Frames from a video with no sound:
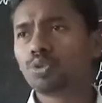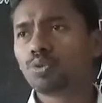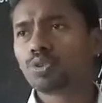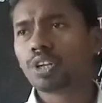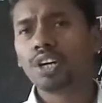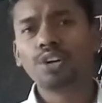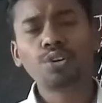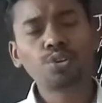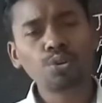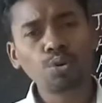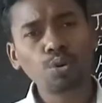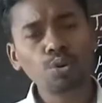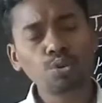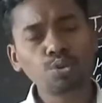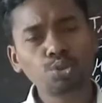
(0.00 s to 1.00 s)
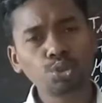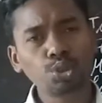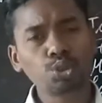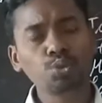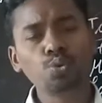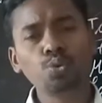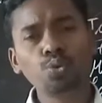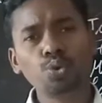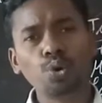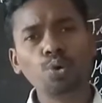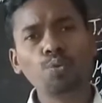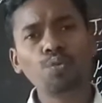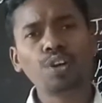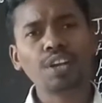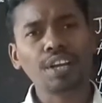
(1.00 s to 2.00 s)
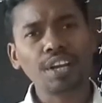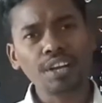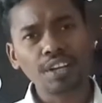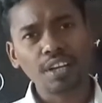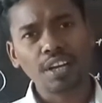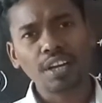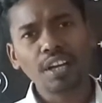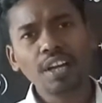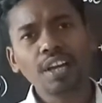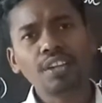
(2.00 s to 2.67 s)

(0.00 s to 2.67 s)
to rule over India.